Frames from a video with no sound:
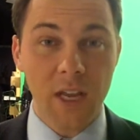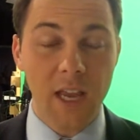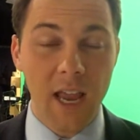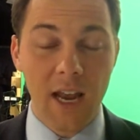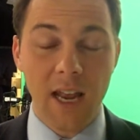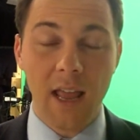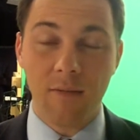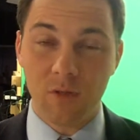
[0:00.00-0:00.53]
He
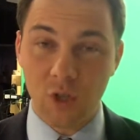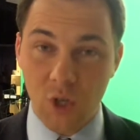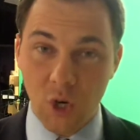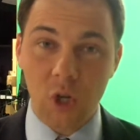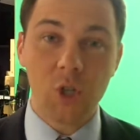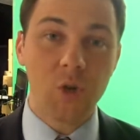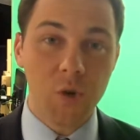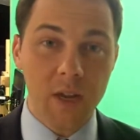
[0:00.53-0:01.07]
had to have
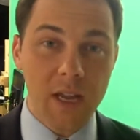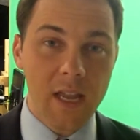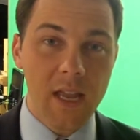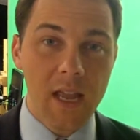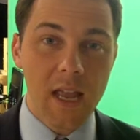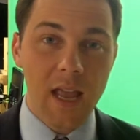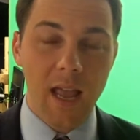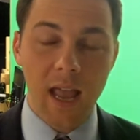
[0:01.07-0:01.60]
surgery,
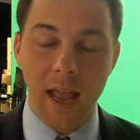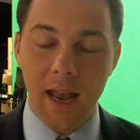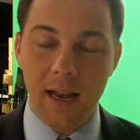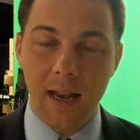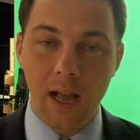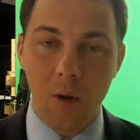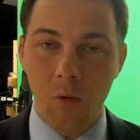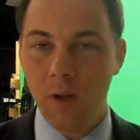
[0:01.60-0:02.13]
and we'll